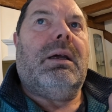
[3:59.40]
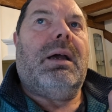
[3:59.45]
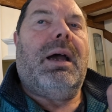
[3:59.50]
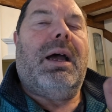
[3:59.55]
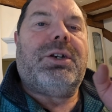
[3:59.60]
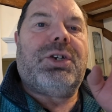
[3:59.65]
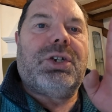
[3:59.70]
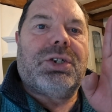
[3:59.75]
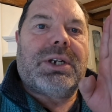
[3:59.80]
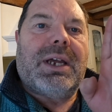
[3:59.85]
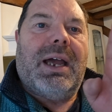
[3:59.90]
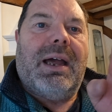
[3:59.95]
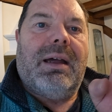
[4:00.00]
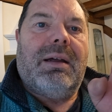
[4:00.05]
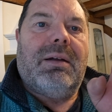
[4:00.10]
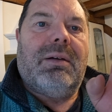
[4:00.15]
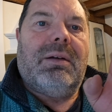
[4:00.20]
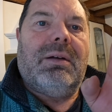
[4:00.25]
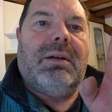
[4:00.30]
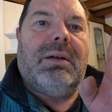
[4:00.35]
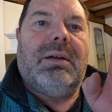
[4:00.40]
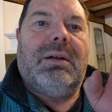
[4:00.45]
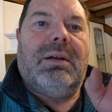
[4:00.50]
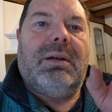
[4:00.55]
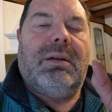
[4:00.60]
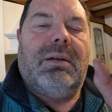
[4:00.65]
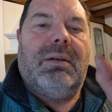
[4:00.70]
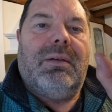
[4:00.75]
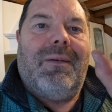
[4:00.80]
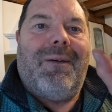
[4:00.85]
I just can't
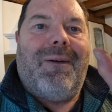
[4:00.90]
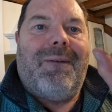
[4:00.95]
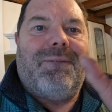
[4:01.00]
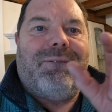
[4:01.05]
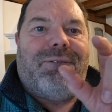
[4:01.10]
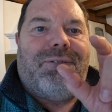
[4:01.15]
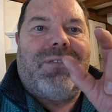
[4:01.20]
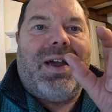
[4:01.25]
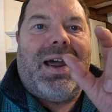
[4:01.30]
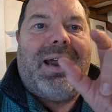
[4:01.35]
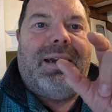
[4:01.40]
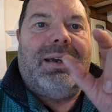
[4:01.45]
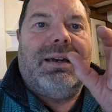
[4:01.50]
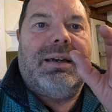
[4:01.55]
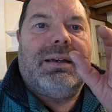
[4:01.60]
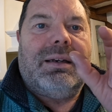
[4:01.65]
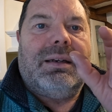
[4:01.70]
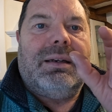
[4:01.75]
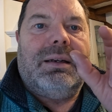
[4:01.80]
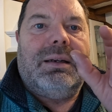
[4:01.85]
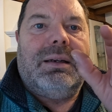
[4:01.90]
find